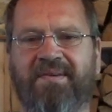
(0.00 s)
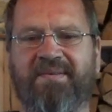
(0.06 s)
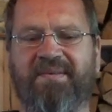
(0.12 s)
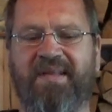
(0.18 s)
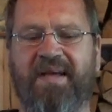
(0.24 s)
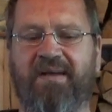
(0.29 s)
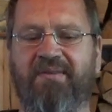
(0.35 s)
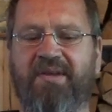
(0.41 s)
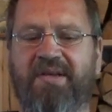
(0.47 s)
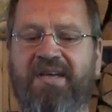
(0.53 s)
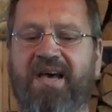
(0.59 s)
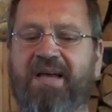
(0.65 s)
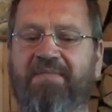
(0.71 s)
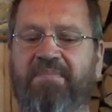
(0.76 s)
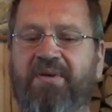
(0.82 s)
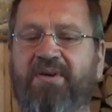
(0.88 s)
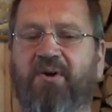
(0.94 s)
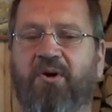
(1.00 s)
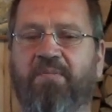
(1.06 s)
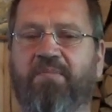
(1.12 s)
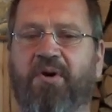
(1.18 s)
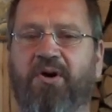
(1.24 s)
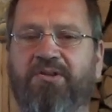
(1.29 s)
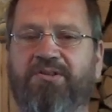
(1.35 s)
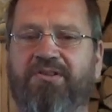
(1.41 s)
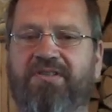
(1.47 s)
Now they can't be all
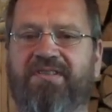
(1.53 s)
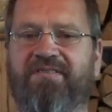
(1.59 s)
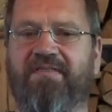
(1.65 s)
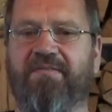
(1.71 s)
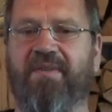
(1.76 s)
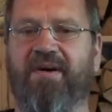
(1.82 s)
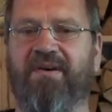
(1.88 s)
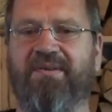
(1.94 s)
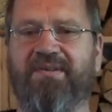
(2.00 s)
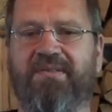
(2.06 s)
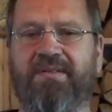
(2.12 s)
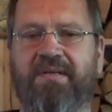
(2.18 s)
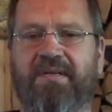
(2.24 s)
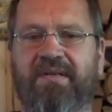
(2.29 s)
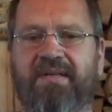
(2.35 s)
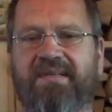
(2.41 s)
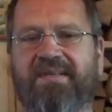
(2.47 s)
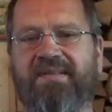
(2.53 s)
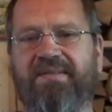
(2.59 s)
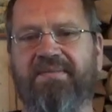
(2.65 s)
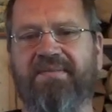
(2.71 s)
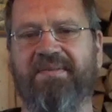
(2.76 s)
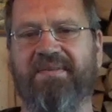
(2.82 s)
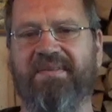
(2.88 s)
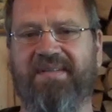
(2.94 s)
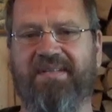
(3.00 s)
positive about it.
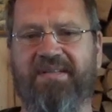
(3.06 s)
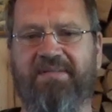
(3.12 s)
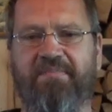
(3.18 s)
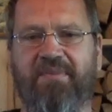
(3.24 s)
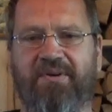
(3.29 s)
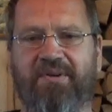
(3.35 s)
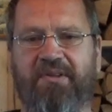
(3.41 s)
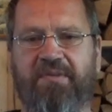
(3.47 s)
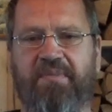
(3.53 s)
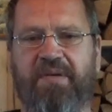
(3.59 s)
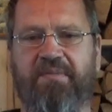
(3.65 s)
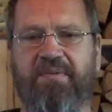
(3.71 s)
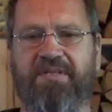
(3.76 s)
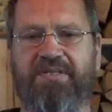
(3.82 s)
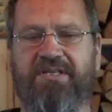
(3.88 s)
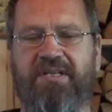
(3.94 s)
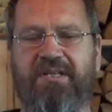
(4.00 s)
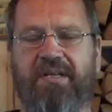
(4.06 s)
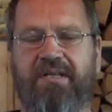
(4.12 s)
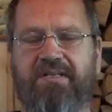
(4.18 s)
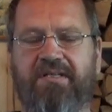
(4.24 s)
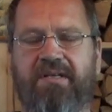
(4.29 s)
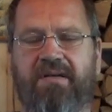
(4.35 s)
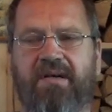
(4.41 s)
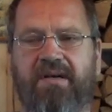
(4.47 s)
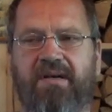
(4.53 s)
In the on the BBC they
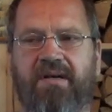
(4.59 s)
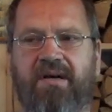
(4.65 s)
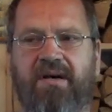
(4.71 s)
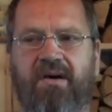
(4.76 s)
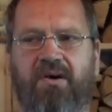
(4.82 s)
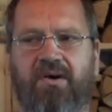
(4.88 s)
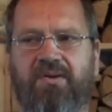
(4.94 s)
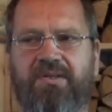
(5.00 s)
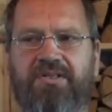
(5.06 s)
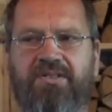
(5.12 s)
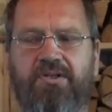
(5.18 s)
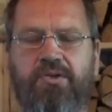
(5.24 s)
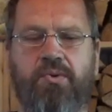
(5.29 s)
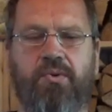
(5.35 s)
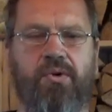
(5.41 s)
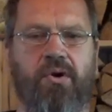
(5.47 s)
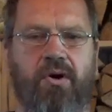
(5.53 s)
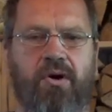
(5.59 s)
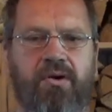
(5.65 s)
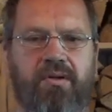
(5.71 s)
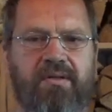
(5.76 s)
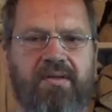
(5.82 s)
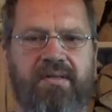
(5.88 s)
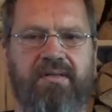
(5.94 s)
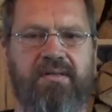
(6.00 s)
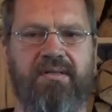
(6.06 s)
say, "Oh, this new
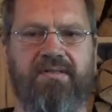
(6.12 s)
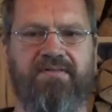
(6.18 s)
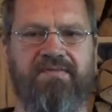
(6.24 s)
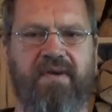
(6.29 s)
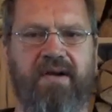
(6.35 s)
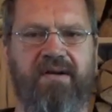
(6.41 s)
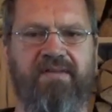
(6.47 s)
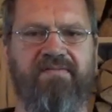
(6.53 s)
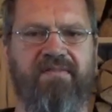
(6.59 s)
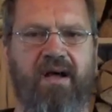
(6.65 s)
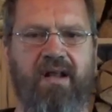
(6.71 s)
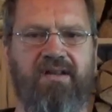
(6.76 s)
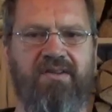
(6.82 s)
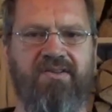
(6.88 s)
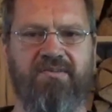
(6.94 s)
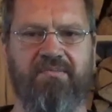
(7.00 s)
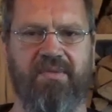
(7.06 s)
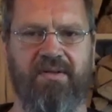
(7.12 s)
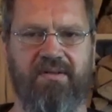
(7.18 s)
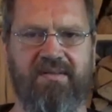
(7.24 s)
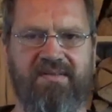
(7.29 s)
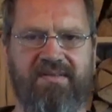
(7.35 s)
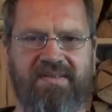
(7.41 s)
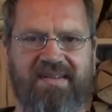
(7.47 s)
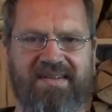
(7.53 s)
coral, it's very vulnerable."